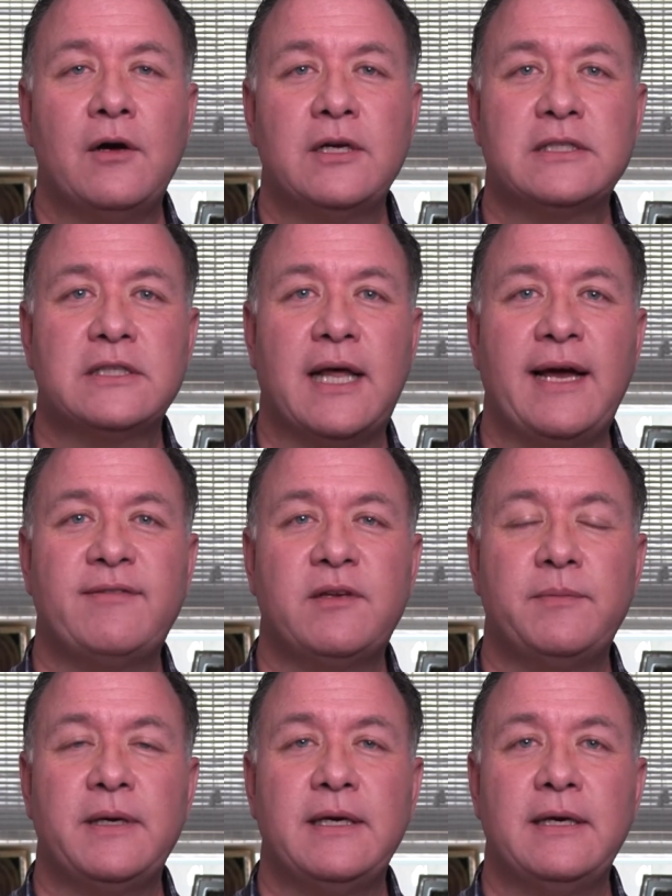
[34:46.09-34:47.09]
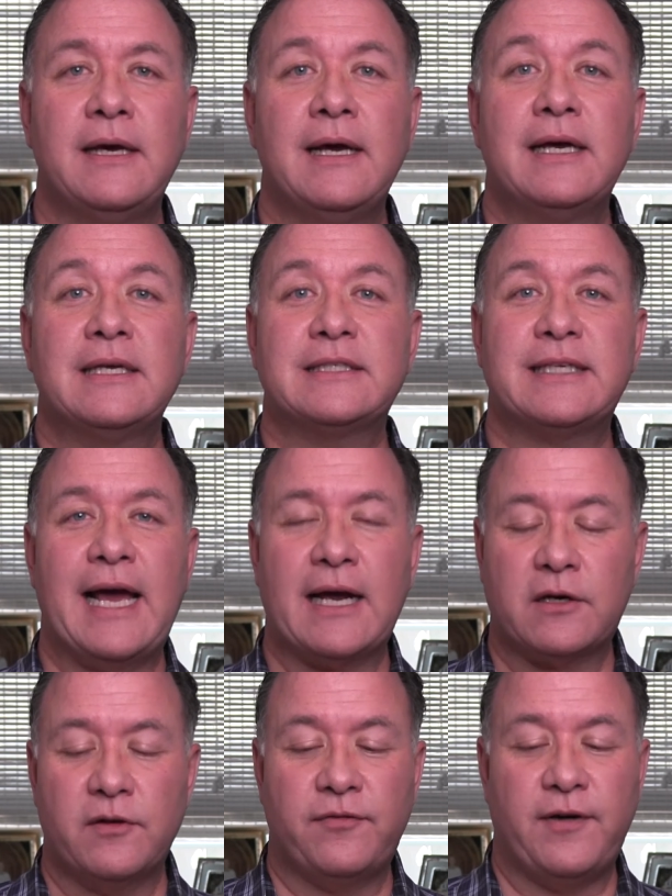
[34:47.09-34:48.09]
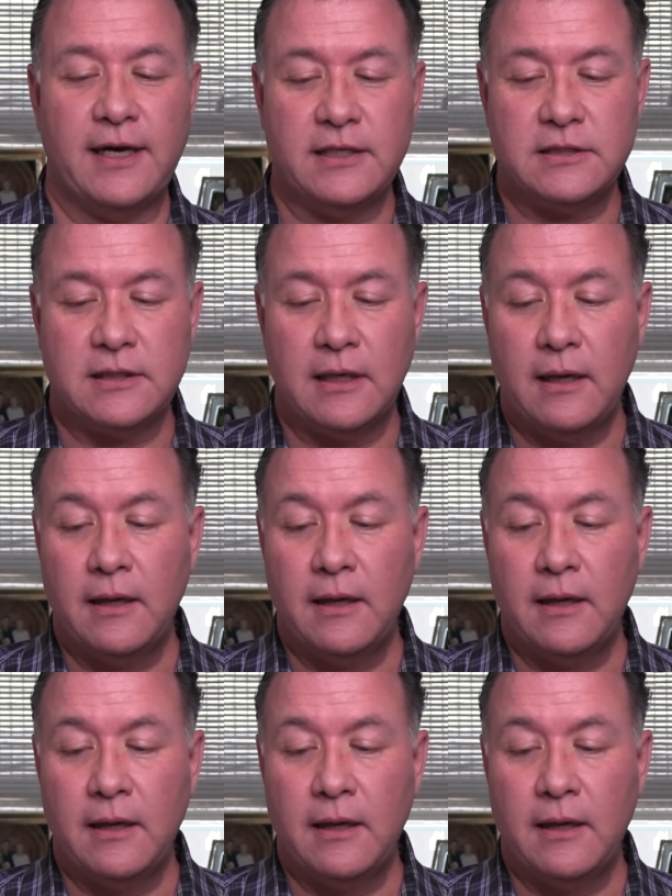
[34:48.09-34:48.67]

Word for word: his life to be sacrificed.